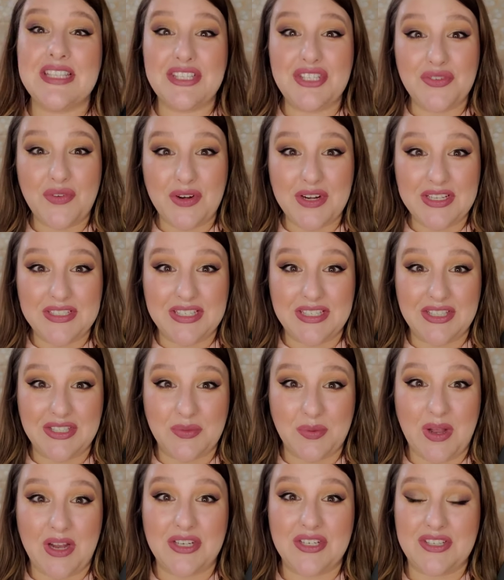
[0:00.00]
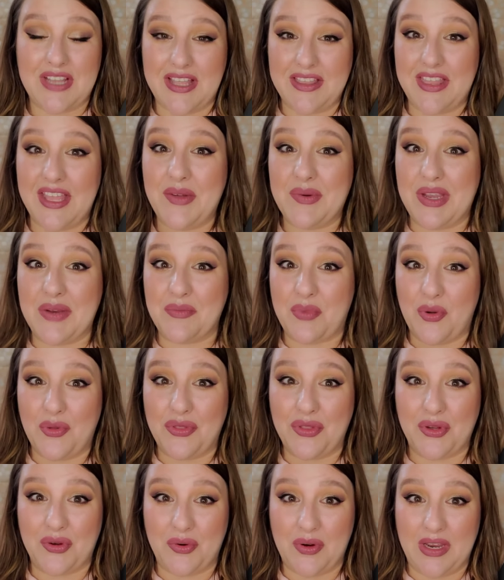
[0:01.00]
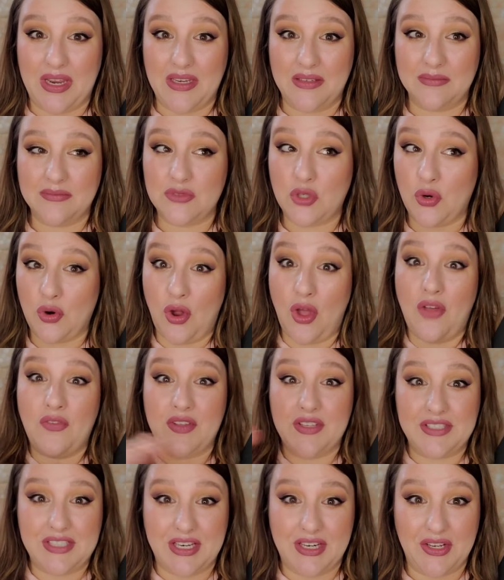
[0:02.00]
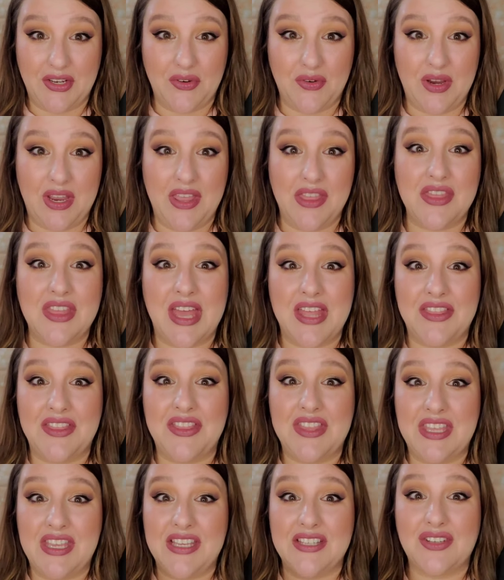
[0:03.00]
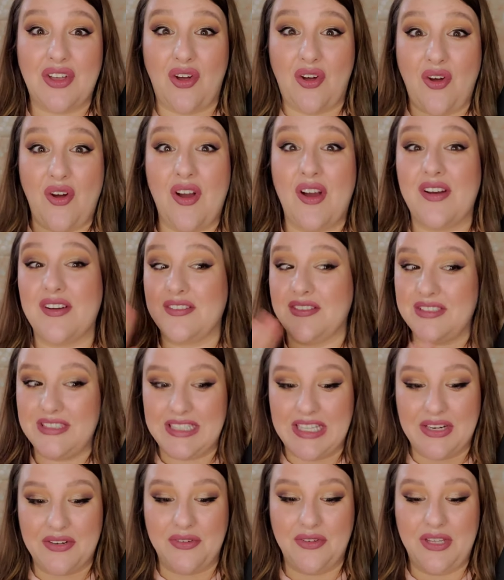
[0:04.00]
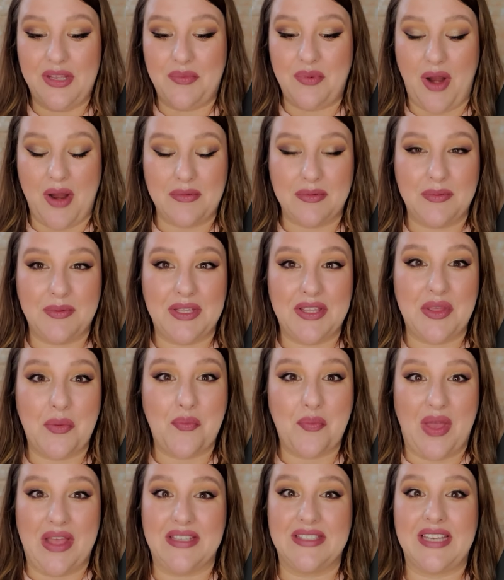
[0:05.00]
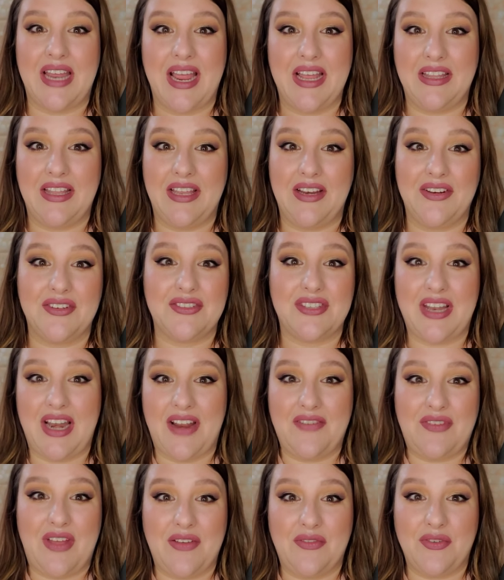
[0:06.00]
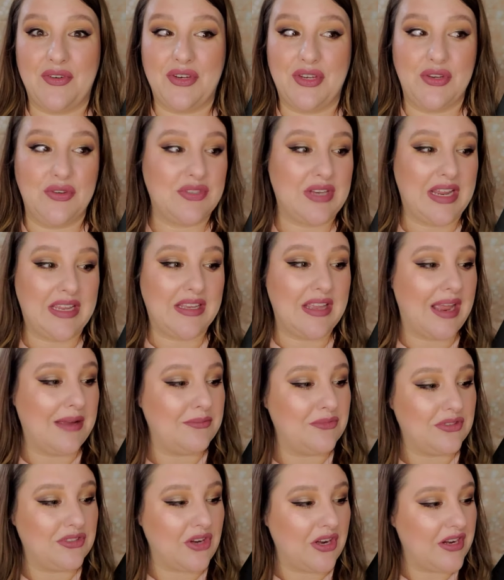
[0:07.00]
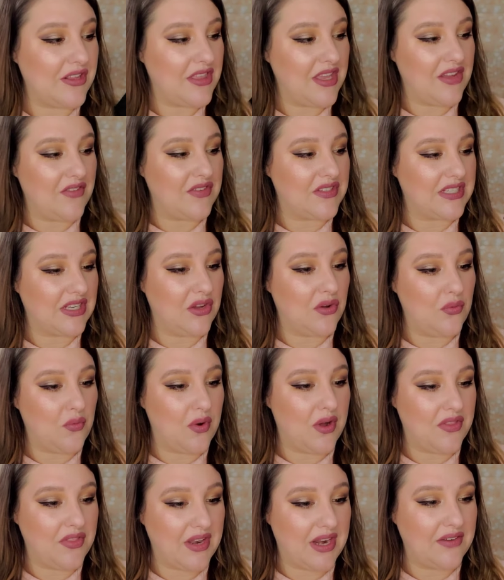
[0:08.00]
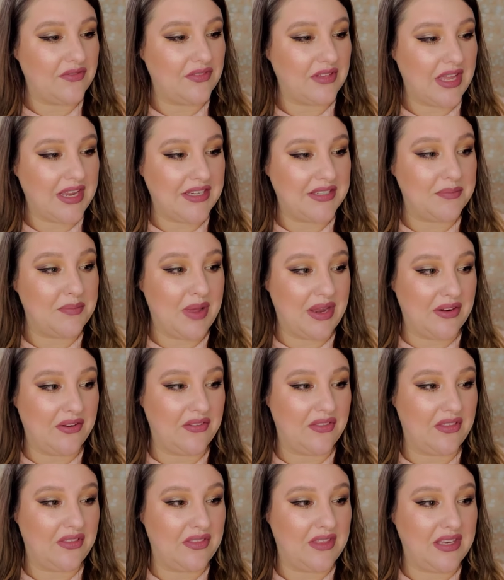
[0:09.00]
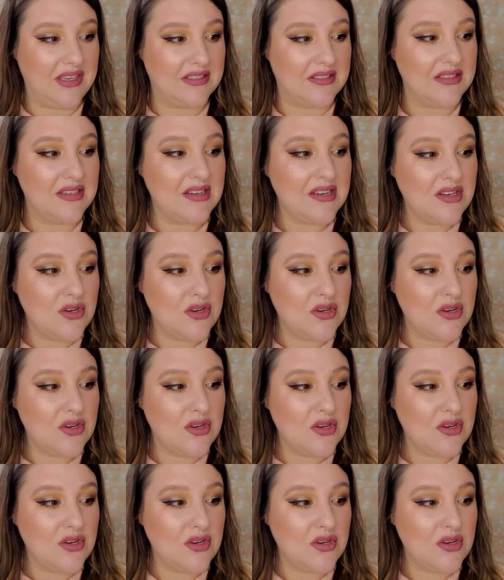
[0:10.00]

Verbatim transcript: Since you've already seen the swatches, I think we can both agree, or all of us can agree, that these are literally probably the best highlighters that I've ever used. I, am trying to think of a single one that I've liked better than these.